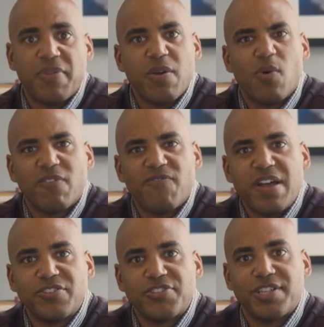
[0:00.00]
but they want to
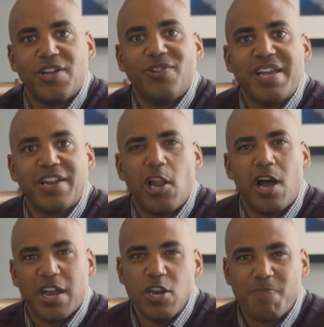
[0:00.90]
fail slowly and
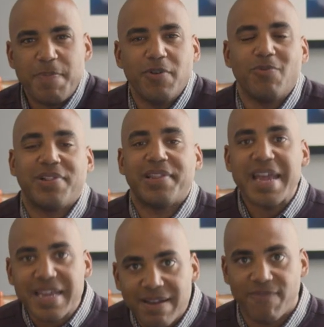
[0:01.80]
long. And people don't
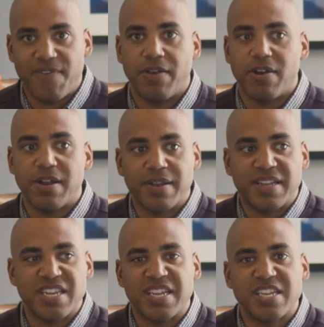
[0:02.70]
like failure,
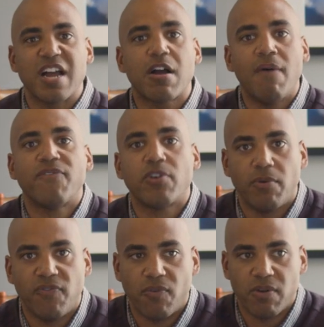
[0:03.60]
it's, it's not
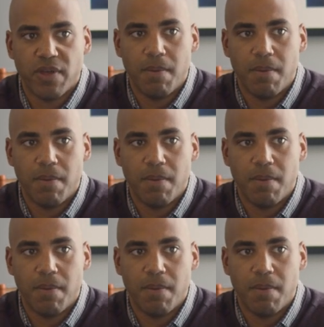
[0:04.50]
comfortable for